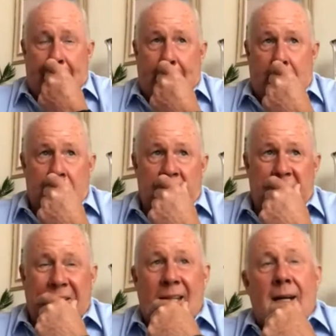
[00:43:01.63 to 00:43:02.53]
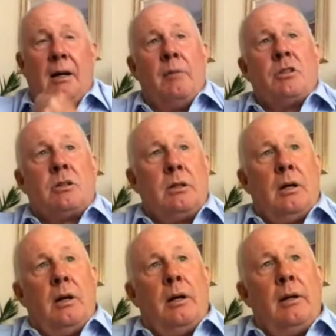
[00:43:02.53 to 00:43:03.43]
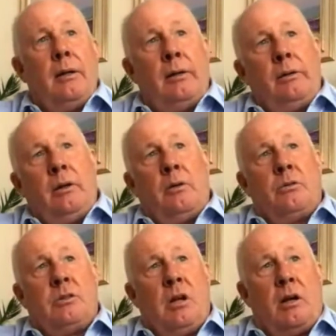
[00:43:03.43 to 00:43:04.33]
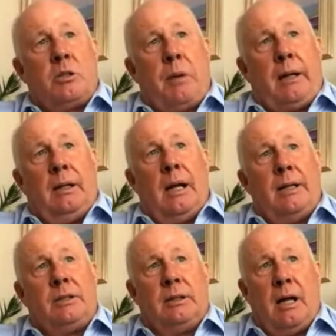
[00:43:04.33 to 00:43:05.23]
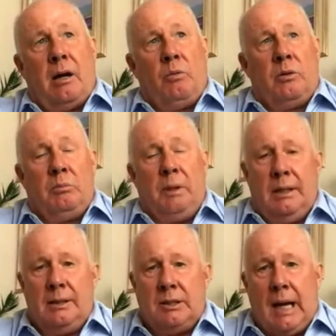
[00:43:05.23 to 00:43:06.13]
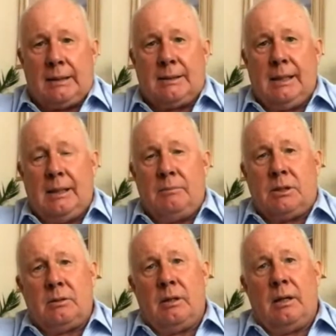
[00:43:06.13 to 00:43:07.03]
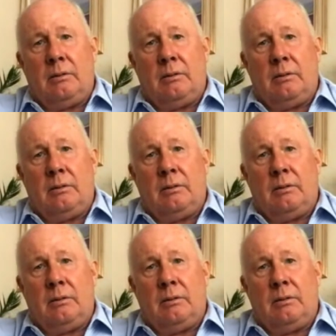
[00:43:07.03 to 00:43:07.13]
I was, you know, there's a lot of speculation that I wouldn't be in Jack's teams